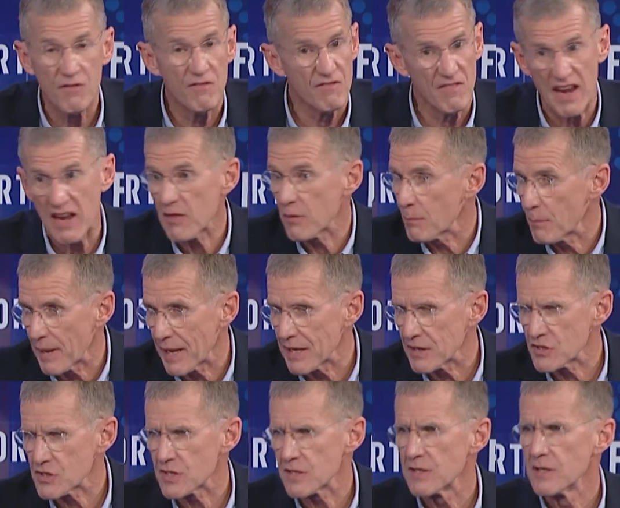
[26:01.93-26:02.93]

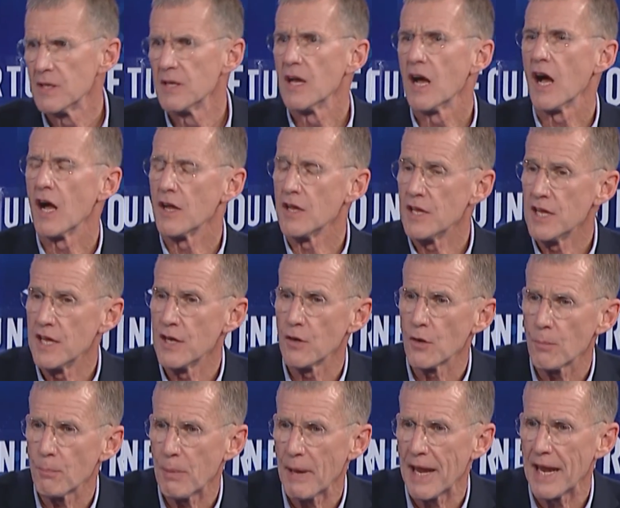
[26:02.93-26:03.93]
faith-based, a
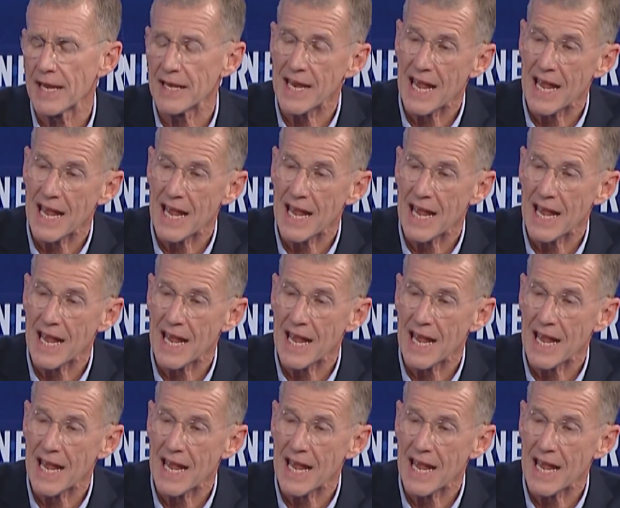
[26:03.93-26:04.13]
year paid.